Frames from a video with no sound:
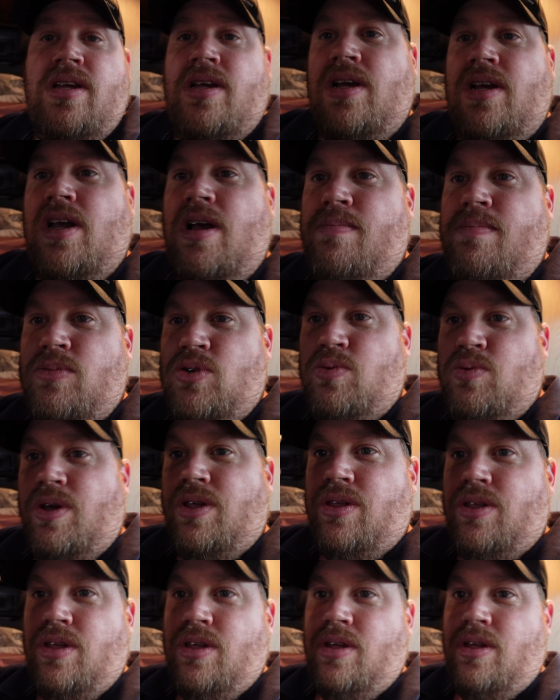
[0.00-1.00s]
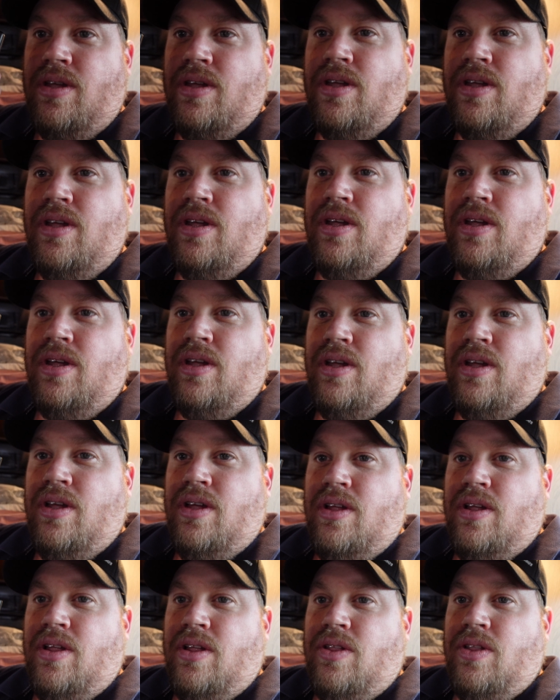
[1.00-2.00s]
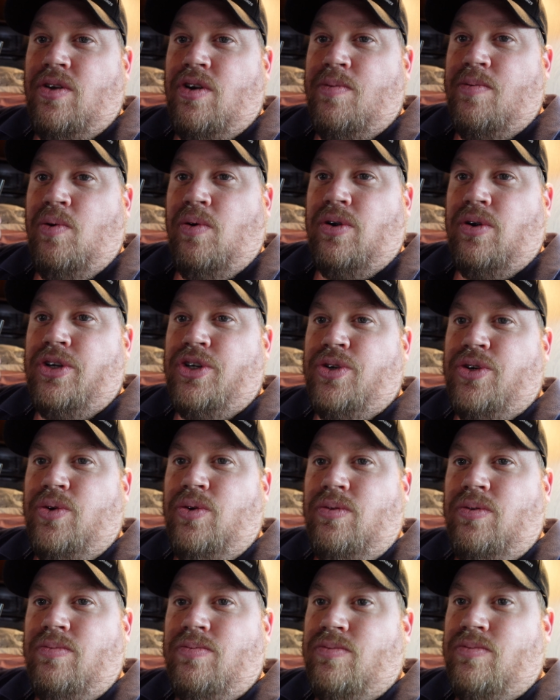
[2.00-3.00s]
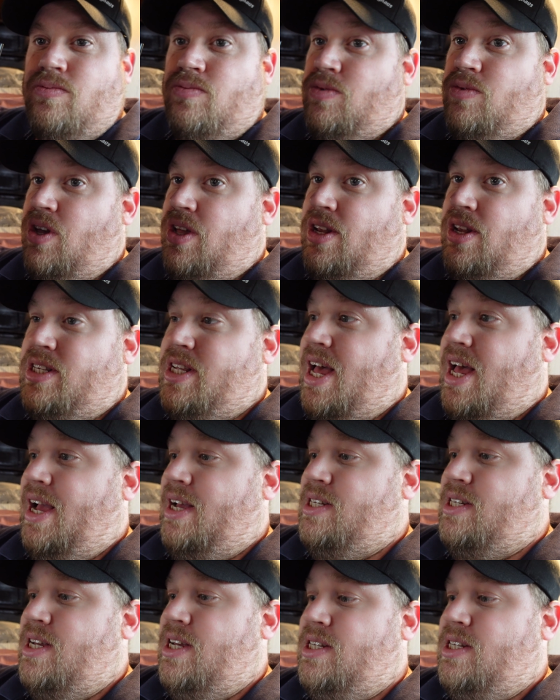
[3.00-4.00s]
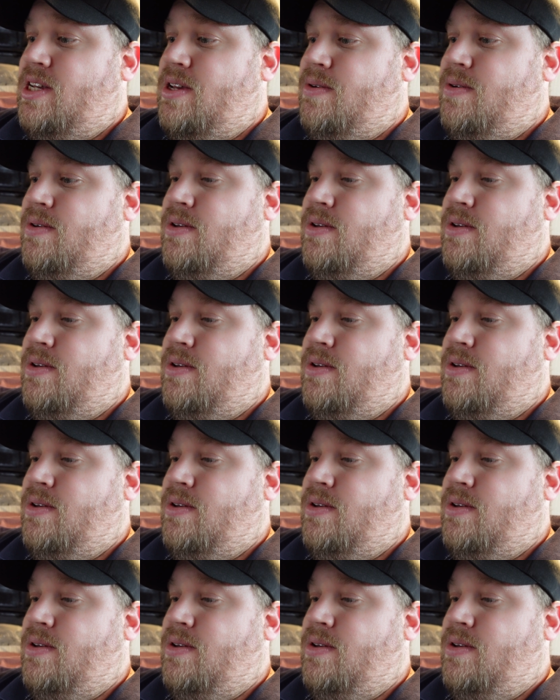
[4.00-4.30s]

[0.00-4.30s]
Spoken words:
Comes with the remote control that you need to access it.